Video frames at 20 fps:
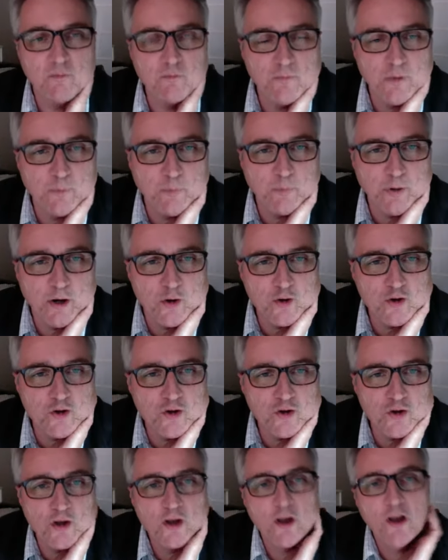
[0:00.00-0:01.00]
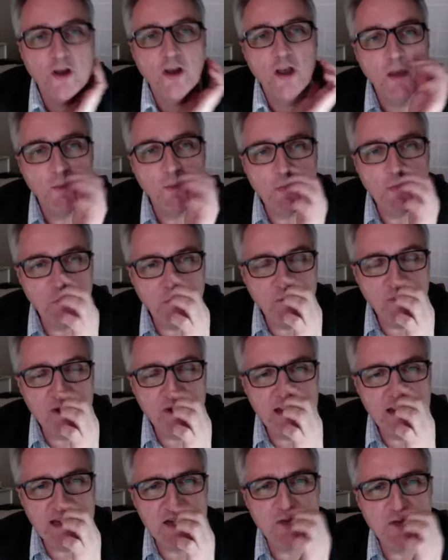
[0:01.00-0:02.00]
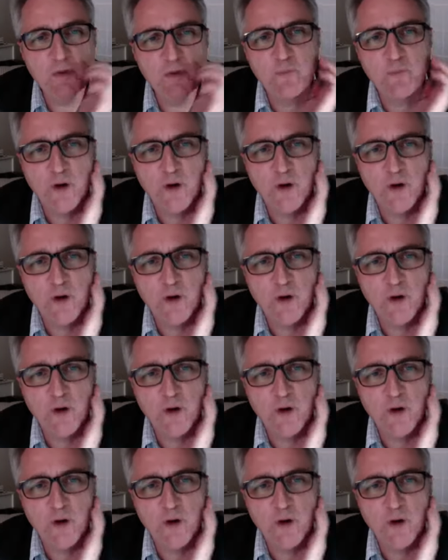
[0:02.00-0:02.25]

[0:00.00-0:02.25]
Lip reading: approach. I mean, we need to be